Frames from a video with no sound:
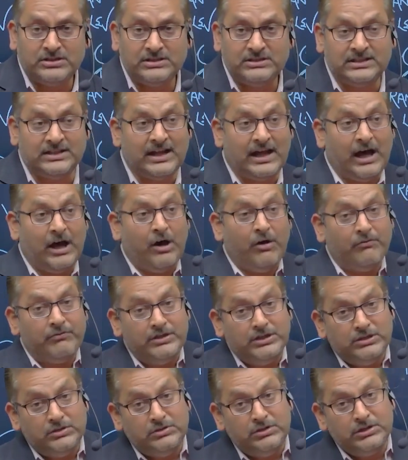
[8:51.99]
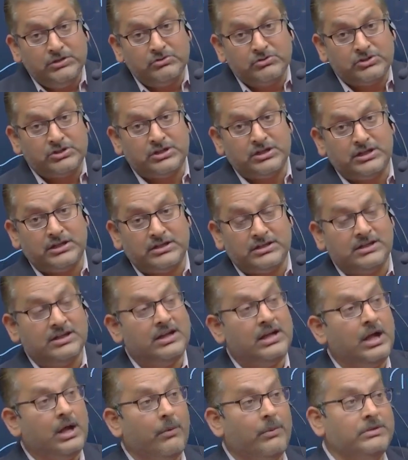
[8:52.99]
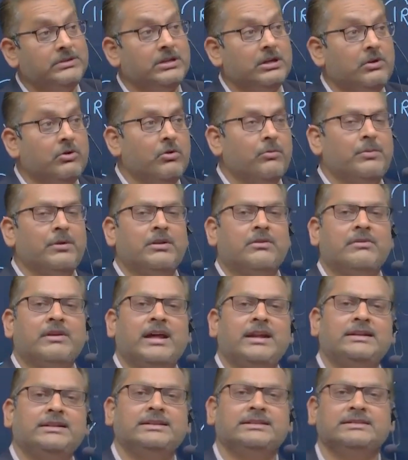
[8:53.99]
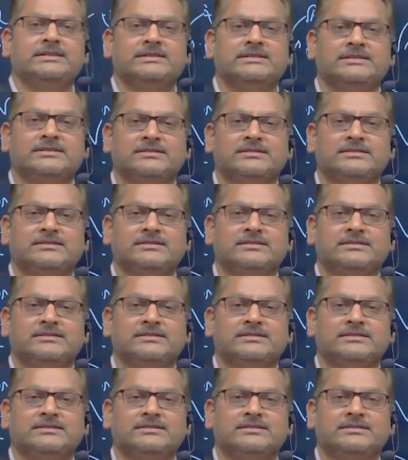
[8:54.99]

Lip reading: Then how will you negotiate with the global realities